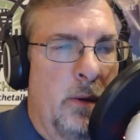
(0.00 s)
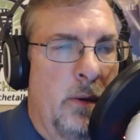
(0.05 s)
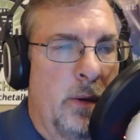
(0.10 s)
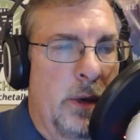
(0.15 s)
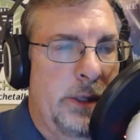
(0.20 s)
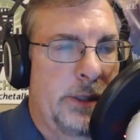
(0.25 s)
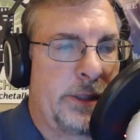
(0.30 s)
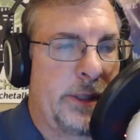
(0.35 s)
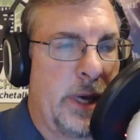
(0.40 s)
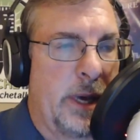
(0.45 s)

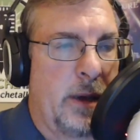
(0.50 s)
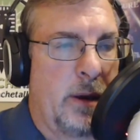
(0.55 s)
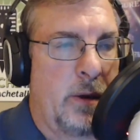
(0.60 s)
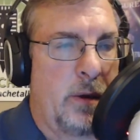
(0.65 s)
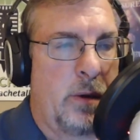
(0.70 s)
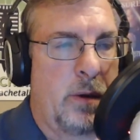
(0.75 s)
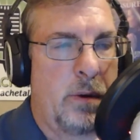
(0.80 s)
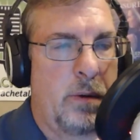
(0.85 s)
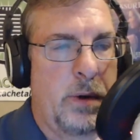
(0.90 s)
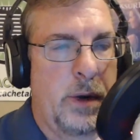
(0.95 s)
let's see,
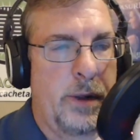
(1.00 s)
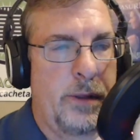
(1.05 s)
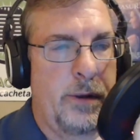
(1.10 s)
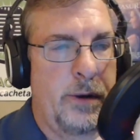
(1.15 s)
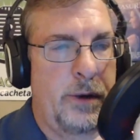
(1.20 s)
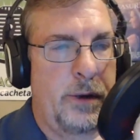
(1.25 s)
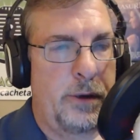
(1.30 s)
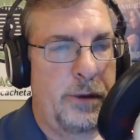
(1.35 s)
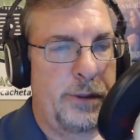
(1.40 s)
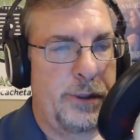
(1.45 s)
what other
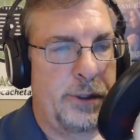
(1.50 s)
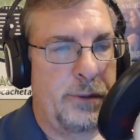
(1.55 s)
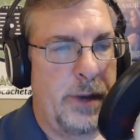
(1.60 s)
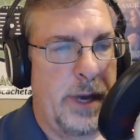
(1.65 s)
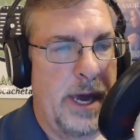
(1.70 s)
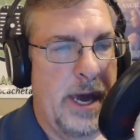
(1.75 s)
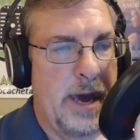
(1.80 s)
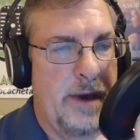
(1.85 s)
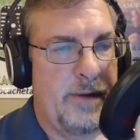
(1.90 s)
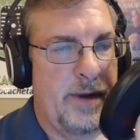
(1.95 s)
news do we
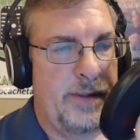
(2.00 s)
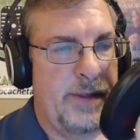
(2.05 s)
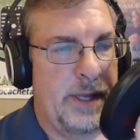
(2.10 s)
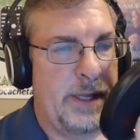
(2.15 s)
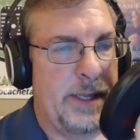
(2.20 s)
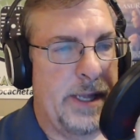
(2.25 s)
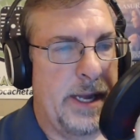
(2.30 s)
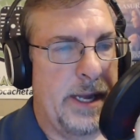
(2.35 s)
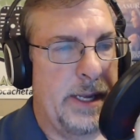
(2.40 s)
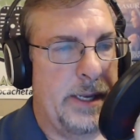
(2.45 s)
have? I
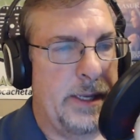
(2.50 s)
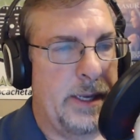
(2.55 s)
think that,